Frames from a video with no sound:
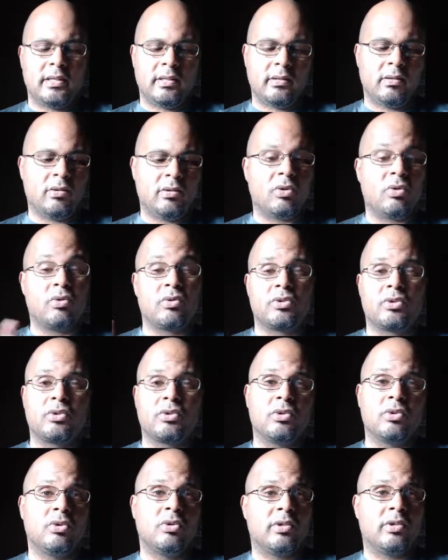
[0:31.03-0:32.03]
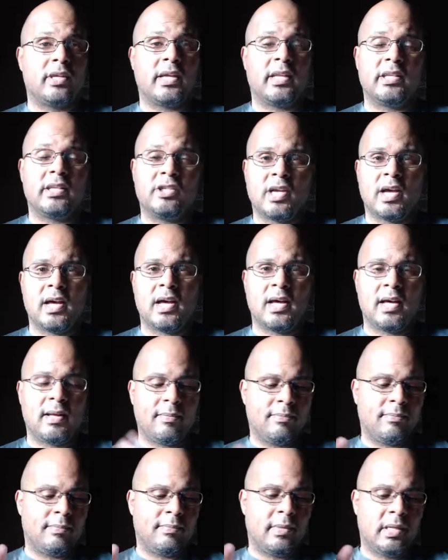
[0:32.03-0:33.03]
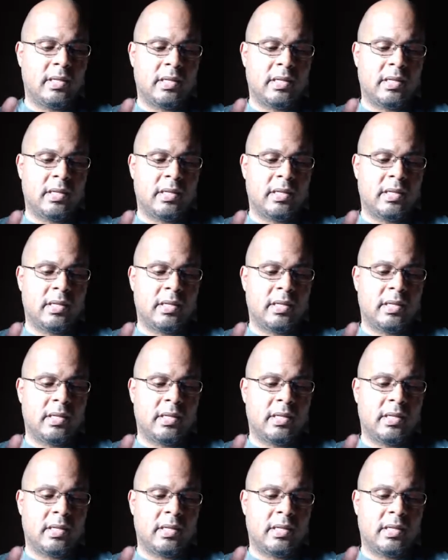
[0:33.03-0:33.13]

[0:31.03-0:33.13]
You know, go to school, get a job,